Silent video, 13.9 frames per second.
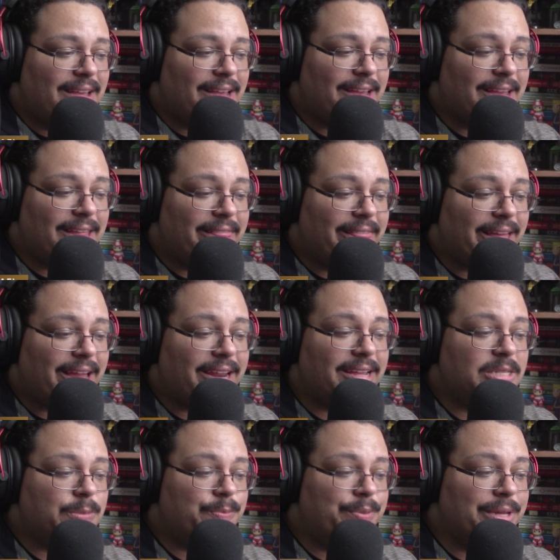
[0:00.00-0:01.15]
And that
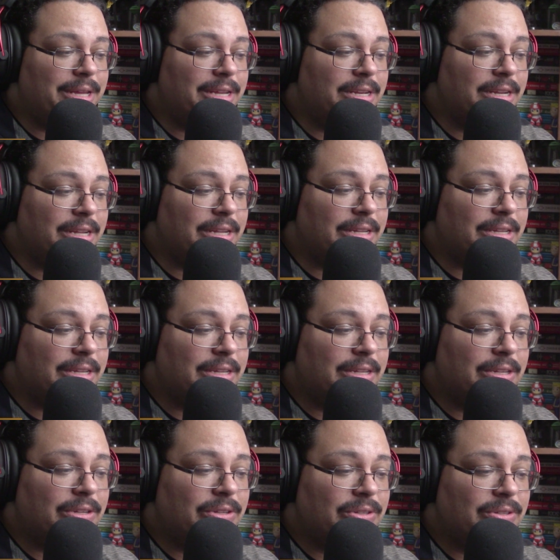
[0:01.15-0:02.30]
has been,
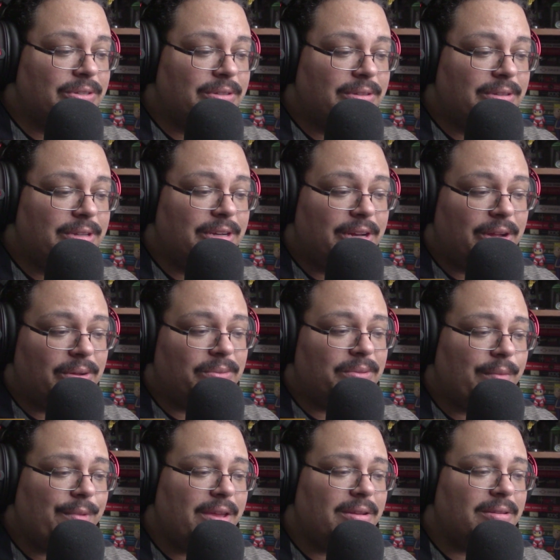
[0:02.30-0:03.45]

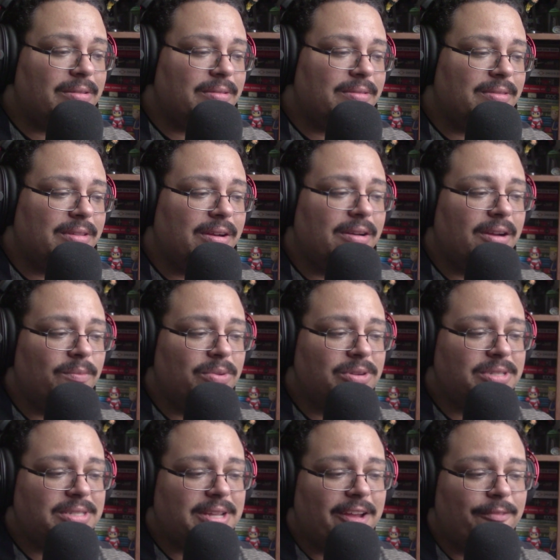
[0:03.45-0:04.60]
their
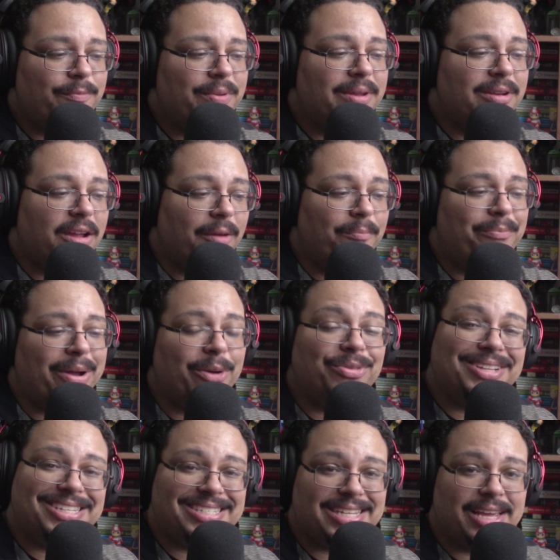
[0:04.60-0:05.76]
numbers have been about
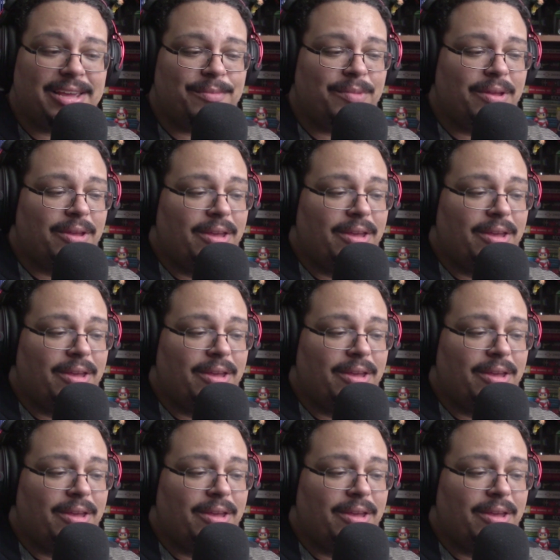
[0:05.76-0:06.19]
the same